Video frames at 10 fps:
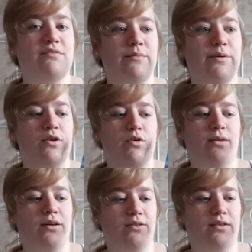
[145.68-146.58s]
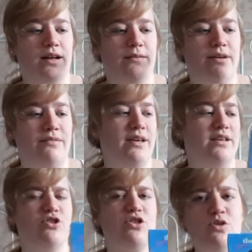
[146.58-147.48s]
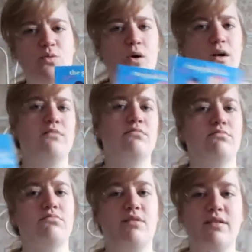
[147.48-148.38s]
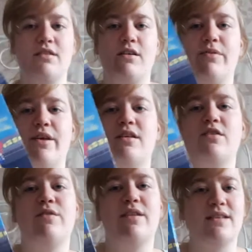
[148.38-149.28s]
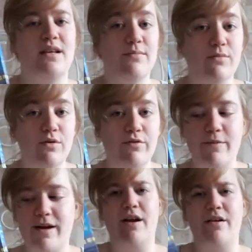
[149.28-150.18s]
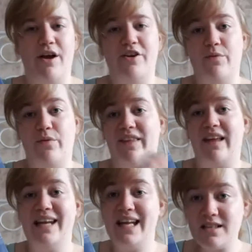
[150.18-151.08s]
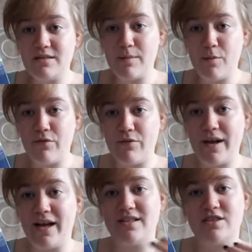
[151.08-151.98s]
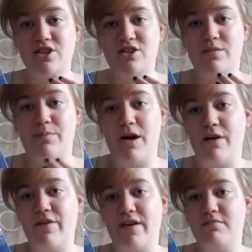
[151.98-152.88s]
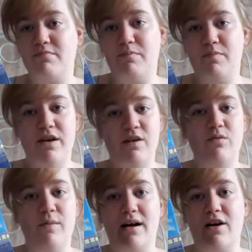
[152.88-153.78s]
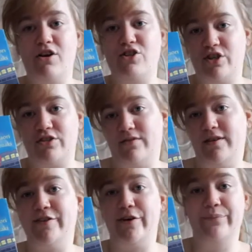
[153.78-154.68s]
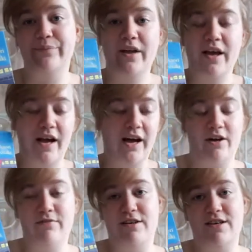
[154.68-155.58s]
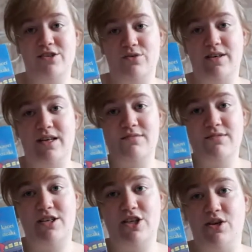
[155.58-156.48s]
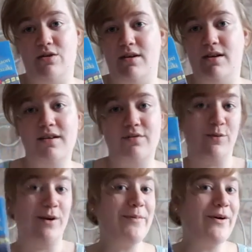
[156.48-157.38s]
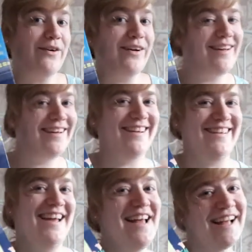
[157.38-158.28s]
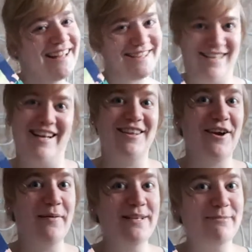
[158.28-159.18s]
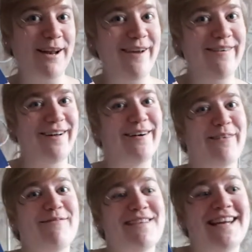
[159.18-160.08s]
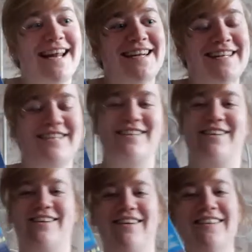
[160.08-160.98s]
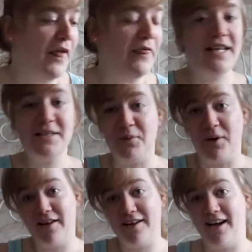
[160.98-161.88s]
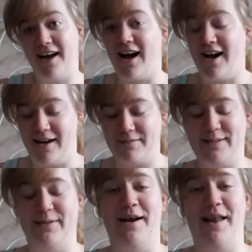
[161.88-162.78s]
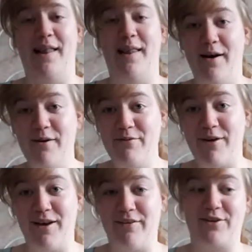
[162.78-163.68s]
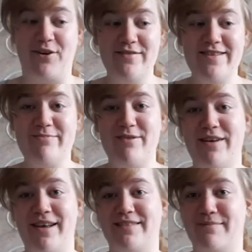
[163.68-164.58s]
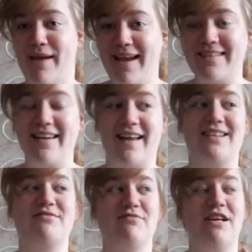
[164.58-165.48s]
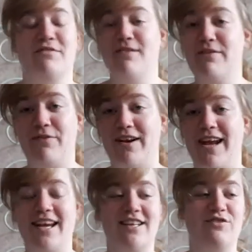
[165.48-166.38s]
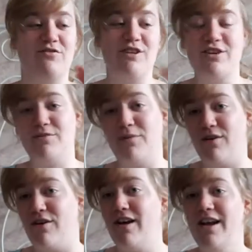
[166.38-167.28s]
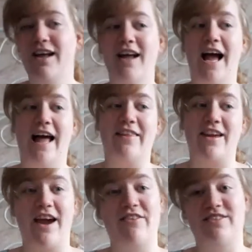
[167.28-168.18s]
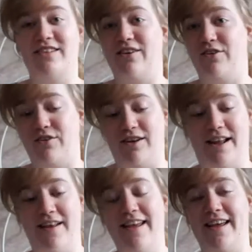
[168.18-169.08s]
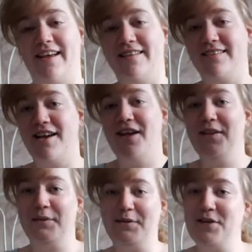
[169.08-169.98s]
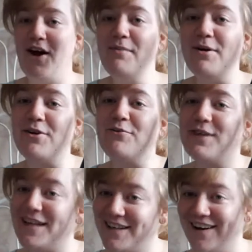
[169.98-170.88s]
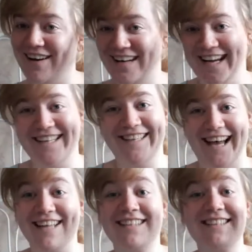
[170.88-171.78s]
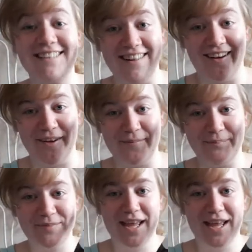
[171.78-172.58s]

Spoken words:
big, oh my god, I can't believe that. It's just a one-time thing. I don't think there's any more from it. I don't think there needs to be more from it. It's just a perfect little manga just on its own. And I really enjoyed it. It's really cute. And if you want to borrow it, check the comments below and I'll probably lend it to you. This one I absolutely love. I love the concept of it. It's amazing and it's really funny. It's got a really good plot and the characters in it are good. And it is The Time I Got Reincarnated as Slime.